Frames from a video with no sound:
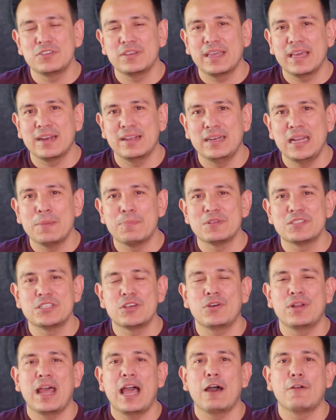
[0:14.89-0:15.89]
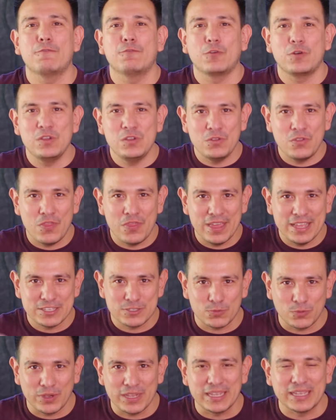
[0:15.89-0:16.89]
to get an episode out for you
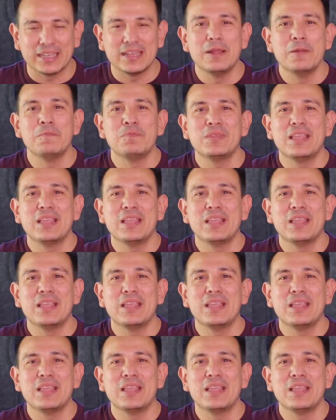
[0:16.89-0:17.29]
this week.